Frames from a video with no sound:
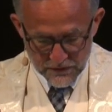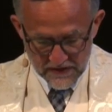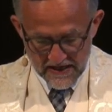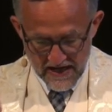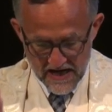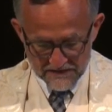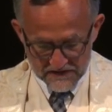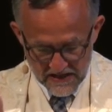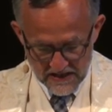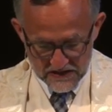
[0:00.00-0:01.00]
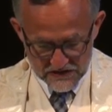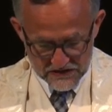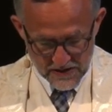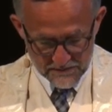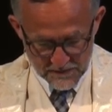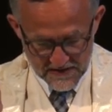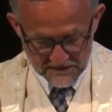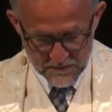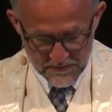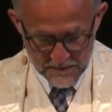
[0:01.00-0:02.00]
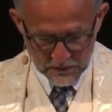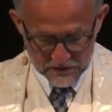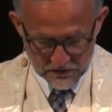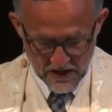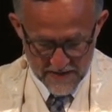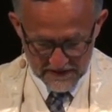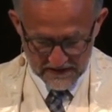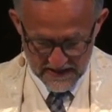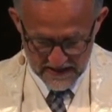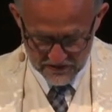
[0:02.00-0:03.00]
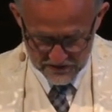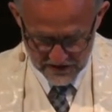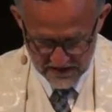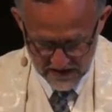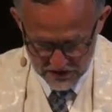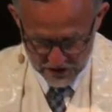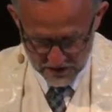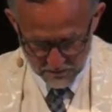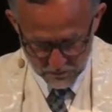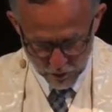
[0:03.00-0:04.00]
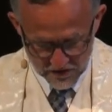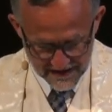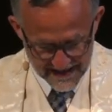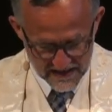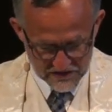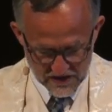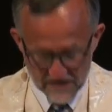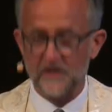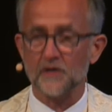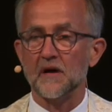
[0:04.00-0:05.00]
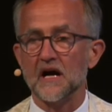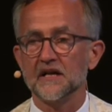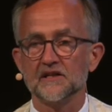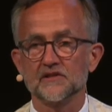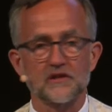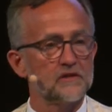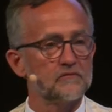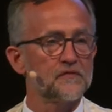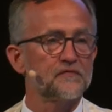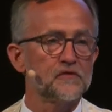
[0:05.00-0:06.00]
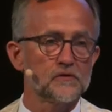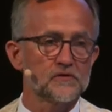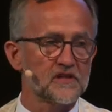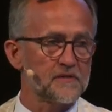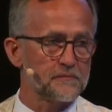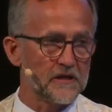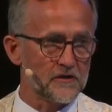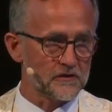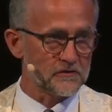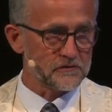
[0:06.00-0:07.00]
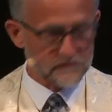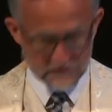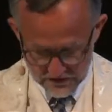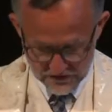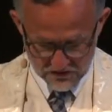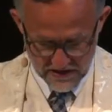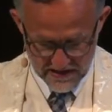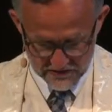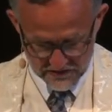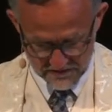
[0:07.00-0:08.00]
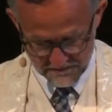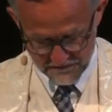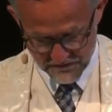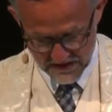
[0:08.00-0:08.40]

For three and a half days, some from every people, tribe, and language and nation will gaze on their bodies and refuse them burial. Disgrace.